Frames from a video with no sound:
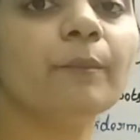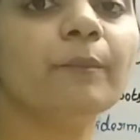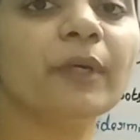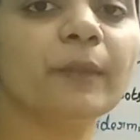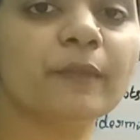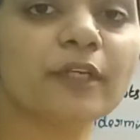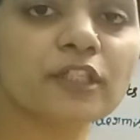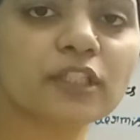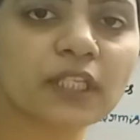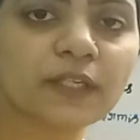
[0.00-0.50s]
by
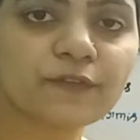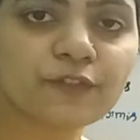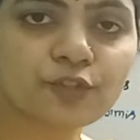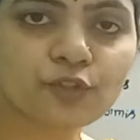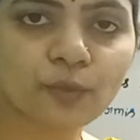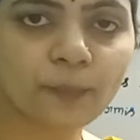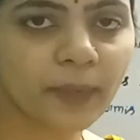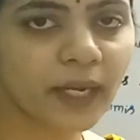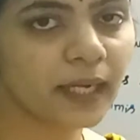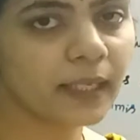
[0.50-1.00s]
means of
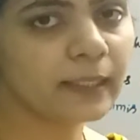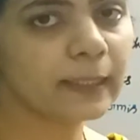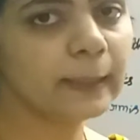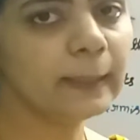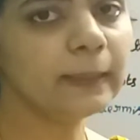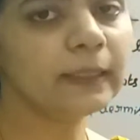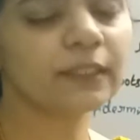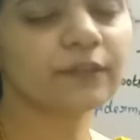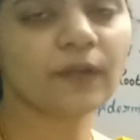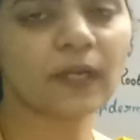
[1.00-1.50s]

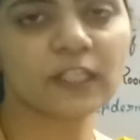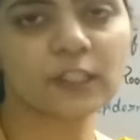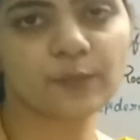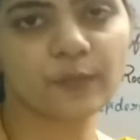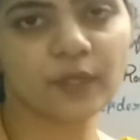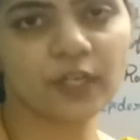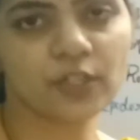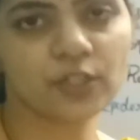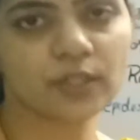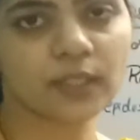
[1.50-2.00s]
stomata, the
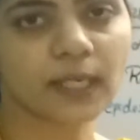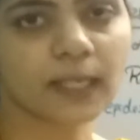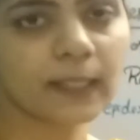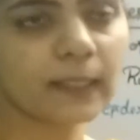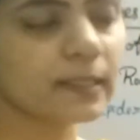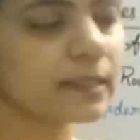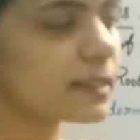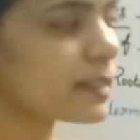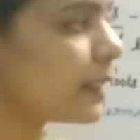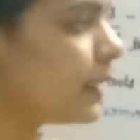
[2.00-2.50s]
transpiration
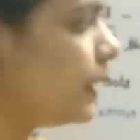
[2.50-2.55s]
occurs.